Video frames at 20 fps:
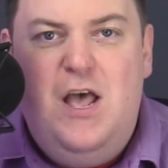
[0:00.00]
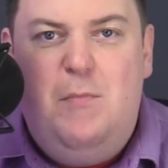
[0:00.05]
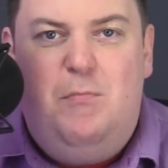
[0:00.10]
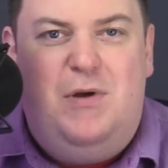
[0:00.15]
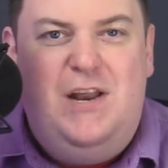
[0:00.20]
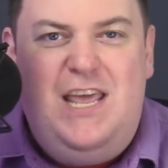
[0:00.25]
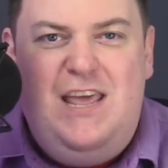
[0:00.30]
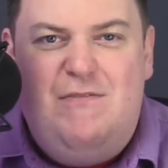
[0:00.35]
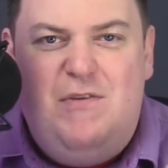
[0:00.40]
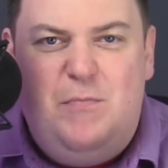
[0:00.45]

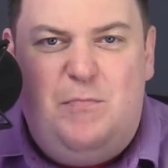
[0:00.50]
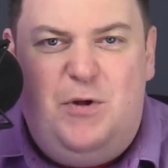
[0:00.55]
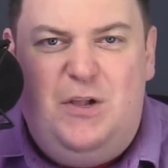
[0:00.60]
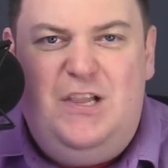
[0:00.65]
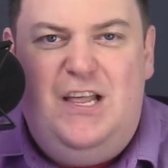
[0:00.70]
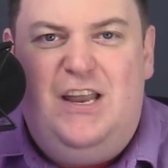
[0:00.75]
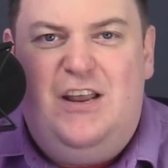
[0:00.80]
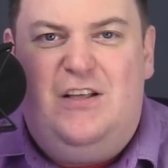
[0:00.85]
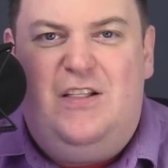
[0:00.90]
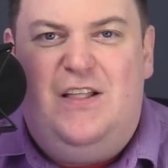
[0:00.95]
But even
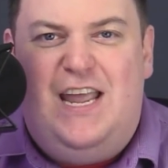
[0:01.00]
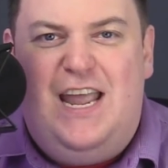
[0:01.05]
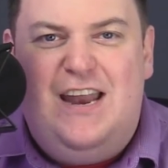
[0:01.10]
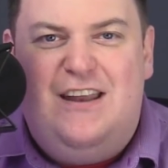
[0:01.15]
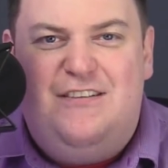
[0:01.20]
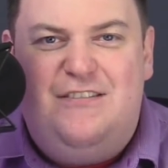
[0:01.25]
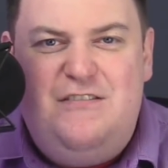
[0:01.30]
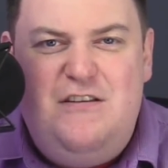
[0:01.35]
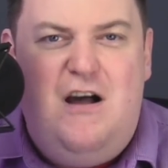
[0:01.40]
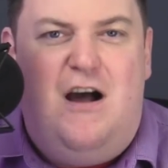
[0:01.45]
politically, it
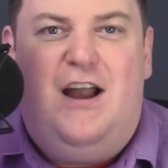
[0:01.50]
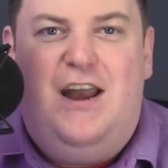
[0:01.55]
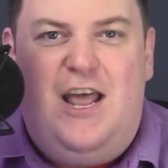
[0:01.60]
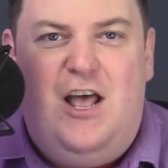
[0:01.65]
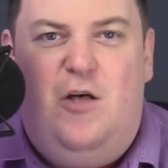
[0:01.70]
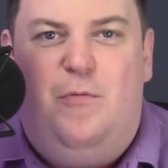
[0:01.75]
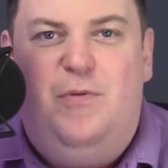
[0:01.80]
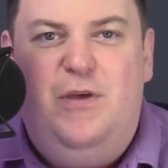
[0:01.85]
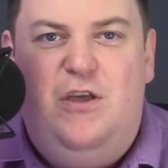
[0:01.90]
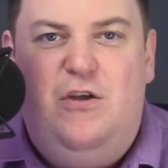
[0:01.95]
is not
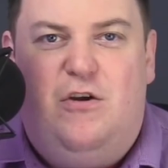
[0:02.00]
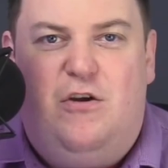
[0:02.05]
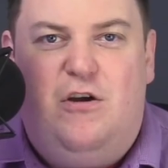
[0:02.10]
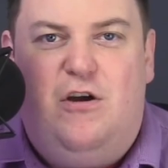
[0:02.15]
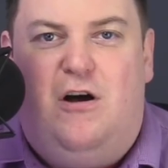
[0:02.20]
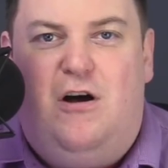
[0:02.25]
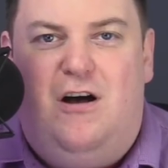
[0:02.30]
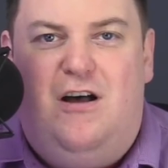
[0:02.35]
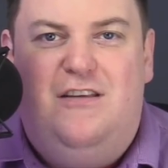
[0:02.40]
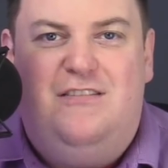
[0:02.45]
helping your
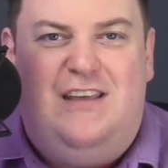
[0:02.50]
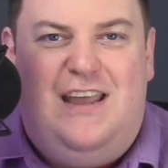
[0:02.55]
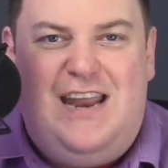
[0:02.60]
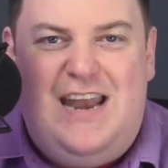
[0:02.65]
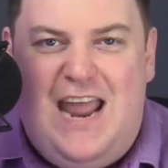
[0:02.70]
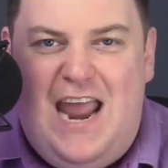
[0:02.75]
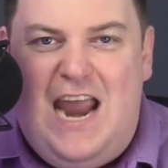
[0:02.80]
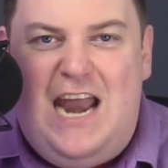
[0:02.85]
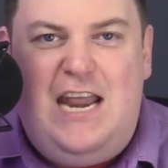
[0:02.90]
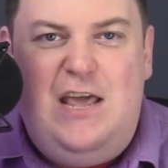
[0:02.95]
cause in
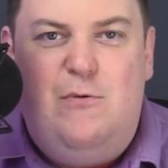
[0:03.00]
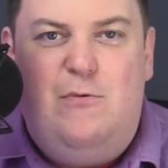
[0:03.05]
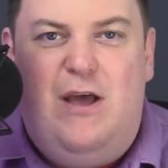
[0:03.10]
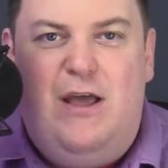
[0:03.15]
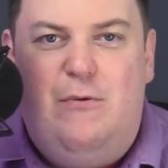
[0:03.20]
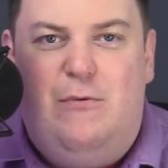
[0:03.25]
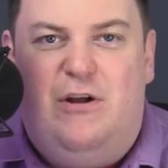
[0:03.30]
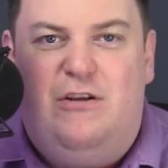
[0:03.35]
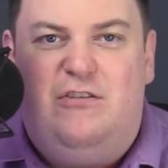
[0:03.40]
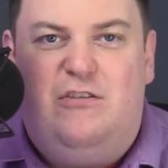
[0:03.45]
any way
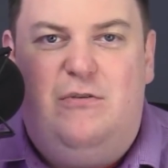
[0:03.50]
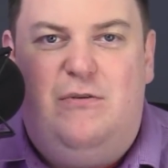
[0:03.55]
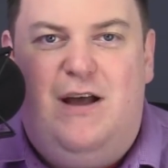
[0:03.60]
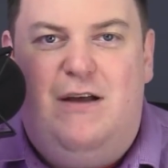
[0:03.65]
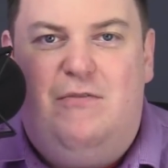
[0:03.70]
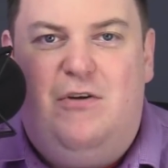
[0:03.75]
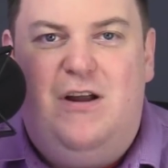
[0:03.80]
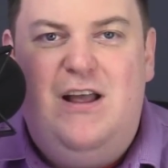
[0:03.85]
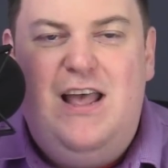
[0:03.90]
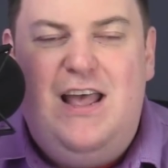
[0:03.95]

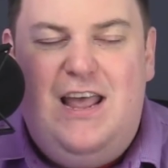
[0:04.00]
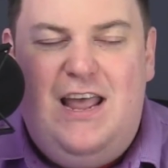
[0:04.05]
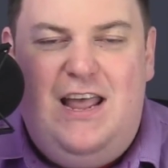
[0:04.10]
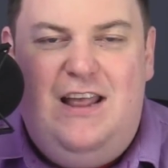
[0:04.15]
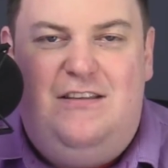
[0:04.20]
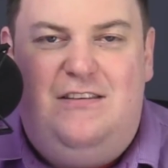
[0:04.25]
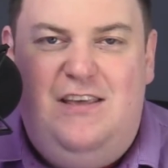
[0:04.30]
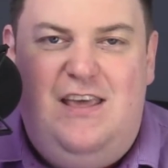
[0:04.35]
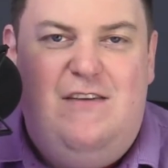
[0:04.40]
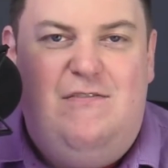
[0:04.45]
whatsoever.
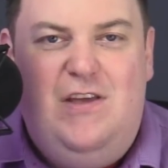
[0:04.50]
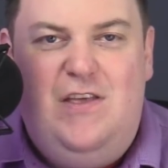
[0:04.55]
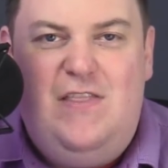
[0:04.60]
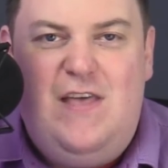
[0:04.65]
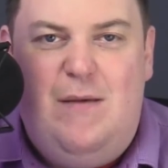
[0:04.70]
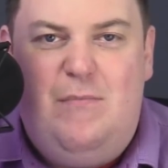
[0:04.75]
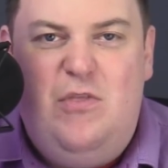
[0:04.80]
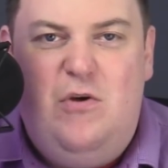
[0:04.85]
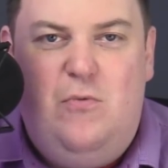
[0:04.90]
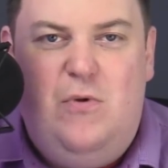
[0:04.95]
It's giving
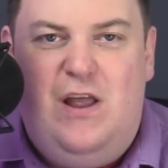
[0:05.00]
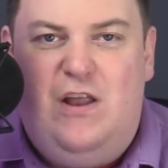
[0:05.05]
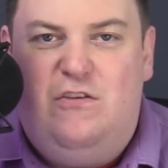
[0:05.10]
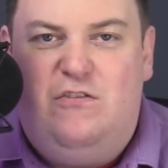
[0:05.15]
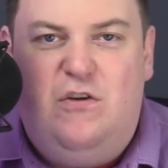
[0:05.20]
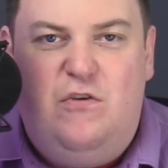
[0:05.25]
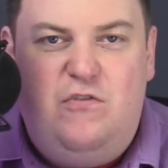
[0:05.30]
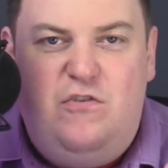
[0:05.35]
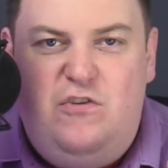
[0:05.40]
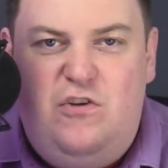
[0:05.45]
them the win.
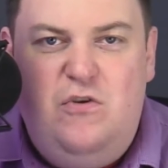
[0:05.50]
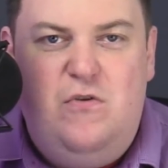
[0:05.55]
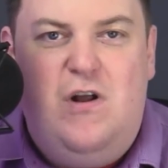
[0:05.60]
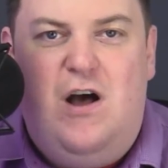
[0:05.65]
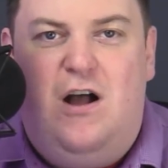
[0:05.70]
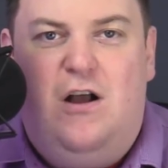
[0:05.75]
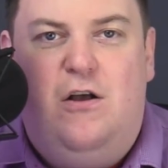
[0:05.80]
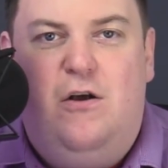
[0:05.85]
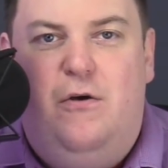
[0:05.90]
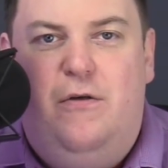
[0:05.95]
So do
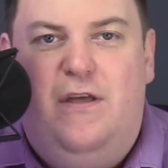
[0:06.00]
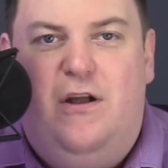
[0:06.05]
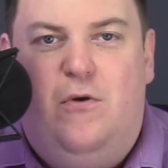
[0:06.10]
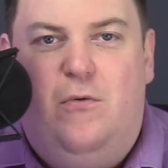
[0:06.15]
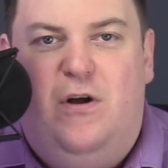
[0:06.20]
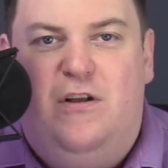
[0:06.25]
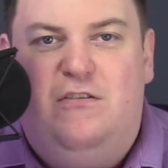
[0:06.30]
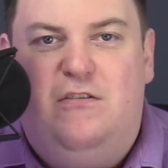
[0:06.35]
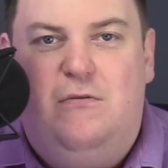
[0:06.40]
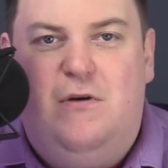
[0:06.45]
not go there
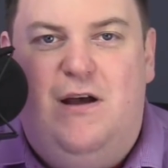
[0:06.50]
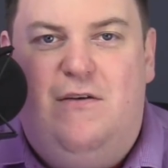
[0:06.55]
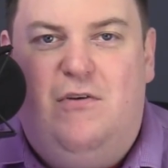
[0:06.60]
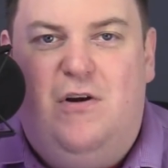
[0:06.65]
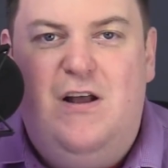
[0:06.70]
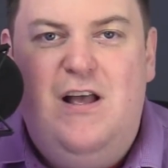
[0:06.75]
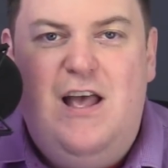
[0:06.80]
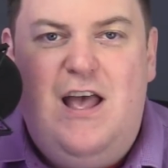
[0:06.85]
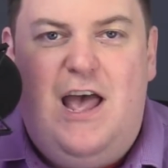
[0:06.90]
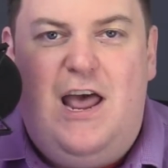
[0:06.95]

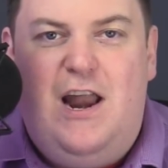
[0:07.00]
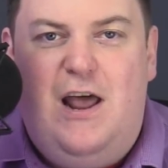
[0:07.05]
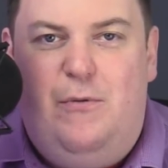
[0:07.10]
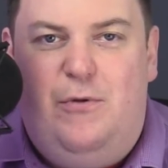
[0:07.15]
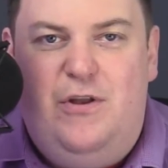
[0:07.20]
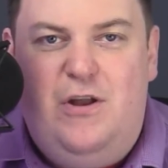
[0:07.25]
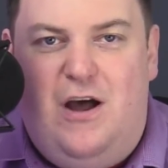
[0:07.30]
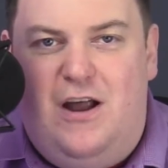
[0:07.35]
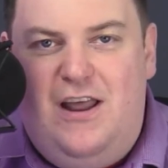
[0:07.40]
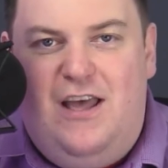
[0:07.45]
whatsoever. And I will
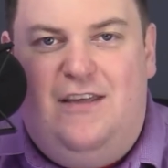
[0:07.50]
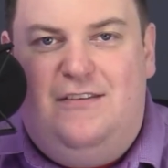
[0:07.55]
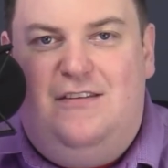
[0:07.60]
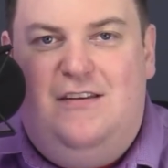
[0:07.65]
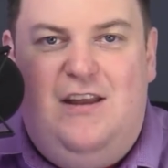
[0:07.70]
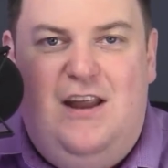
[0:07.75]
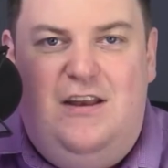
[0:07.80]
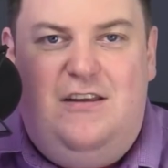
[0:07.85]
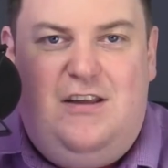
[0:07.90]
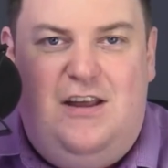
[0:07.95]
not
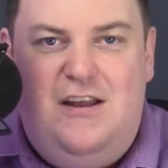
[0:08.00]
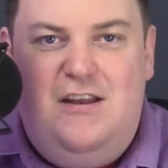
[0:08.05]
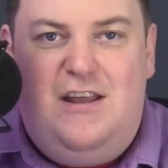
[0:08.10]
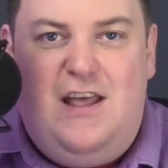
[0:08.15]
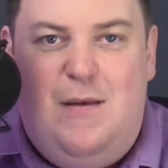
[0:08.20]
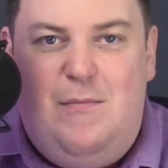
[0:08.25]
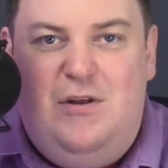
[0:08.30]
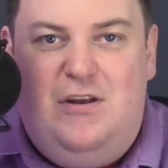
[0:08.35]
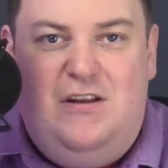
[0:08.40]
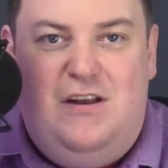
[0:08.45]
hesitate to
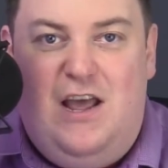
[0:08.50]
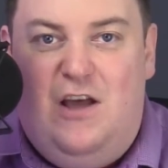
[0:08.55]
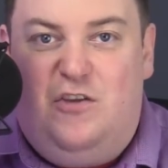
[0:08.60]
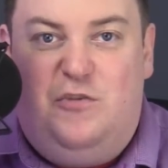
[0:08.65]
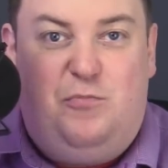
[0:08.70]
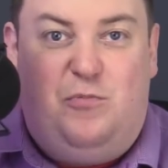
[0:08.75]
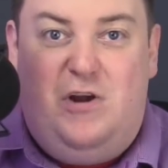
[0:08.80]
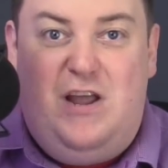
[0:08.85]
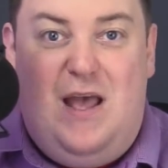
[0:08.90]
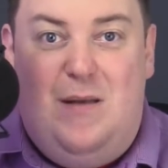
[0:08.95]
condemn and denounce
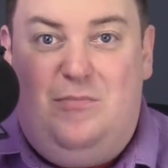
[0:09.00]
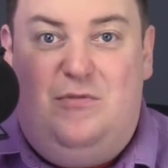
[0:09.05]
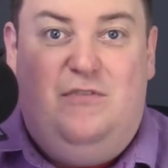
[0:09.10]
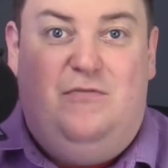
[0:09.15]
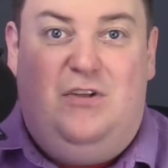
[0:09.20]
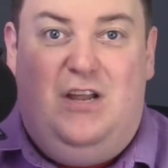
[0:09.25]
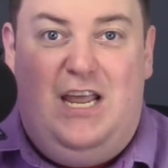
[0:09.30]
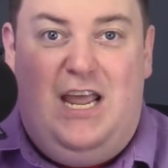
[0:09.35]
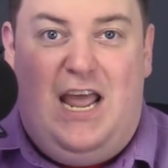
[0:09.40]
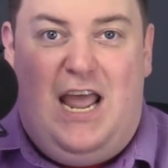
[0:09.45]

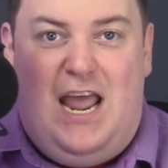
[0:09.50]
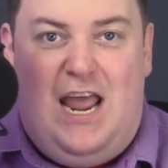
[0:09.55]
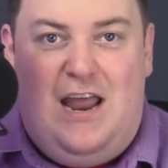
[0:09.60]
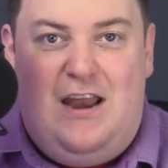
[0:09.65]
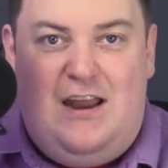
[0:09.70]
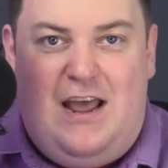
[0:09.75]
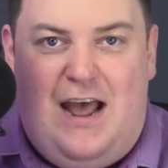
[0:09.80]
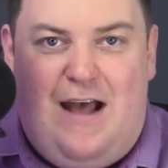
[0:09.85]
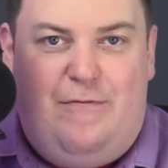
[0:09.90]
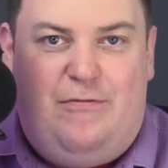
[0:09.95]
preemptively and
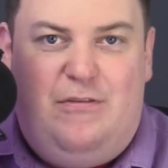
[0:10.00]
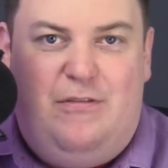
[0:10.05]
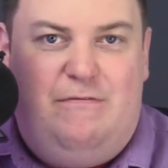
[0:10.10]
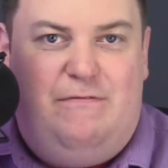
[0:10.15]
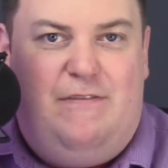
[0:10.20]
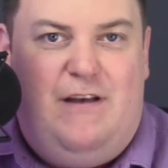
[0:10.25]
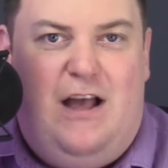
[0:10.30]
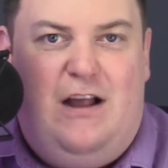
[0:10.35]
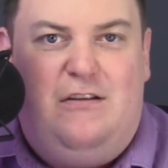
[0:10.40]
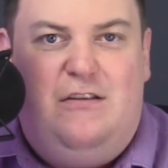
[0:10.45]
after the
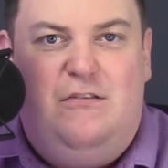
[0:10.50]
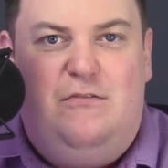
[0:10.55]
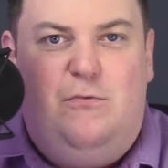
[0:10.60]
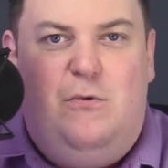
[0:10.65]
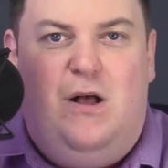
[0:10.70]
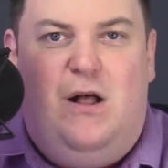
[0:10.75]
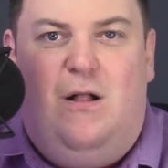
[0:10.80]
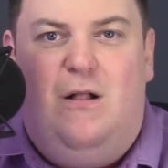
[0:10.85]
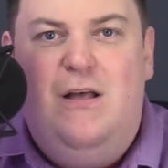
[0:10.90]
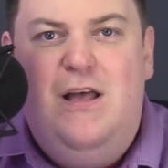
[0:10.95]
fact as
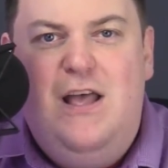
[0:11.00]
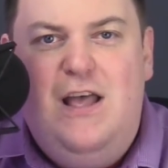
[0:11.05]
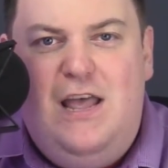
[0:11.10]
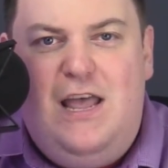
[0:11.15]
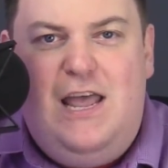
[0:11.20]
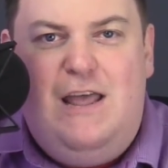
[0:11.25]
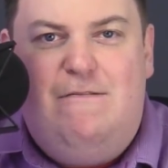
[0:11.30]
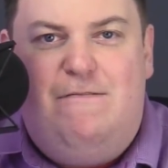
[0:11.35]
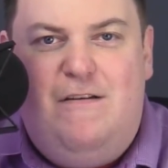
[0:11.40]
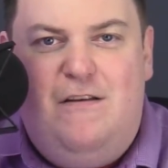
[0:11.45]
well,
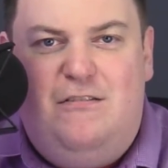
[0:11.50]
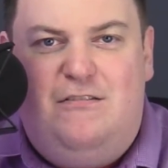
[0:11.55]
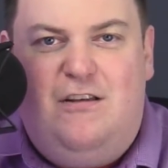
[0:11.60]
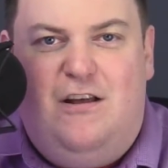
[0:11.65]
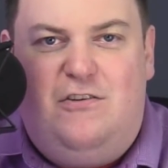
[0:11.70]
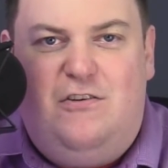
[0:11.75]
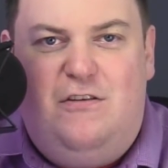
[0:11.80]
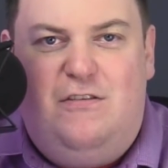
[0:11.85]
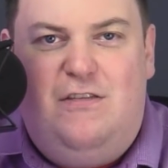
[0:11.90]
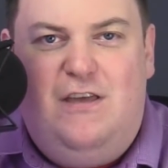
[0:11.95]
if
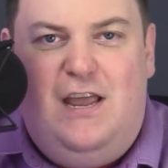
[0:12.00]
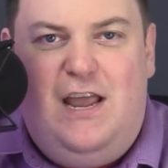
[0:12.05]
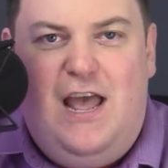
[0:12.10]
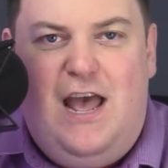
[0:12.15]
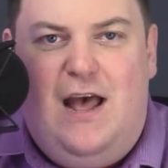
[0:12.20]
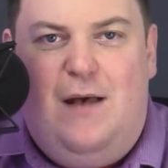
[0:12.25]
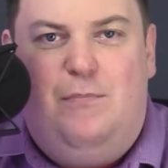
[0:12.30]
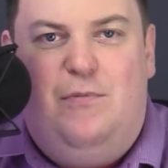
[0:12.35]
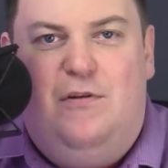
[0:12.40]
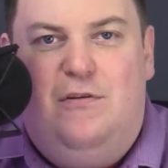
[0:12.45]
such a thing
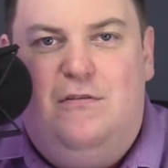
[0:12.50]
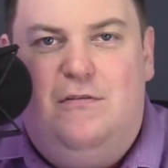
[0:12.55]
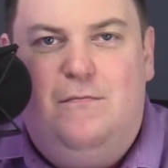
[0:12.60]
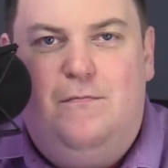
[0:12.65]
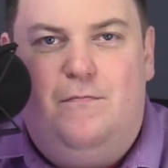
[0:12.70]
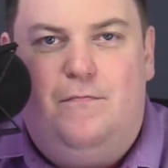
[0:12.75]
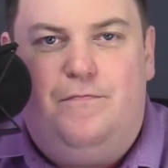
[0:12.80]
happens.